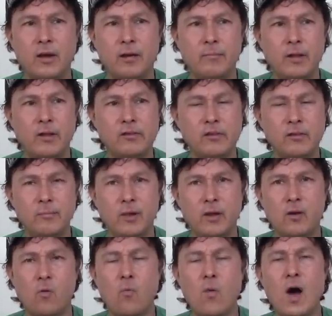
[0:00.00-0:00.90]
I basically
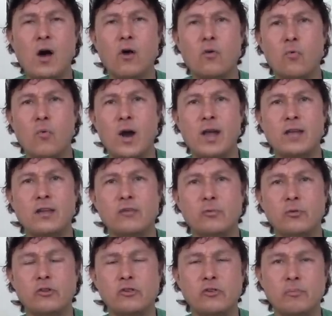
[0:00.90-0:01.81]
make a wild
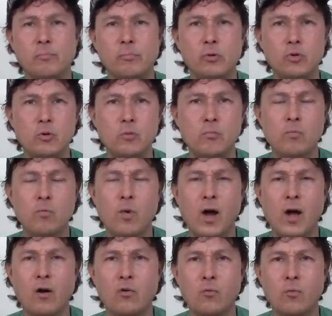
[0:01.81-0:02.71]
rice, which is bloom
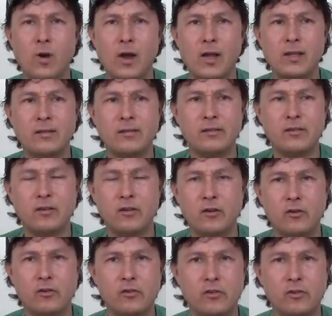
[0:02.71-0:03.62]
wild rice
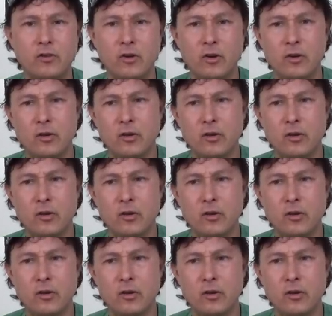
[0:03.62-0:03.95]
dish.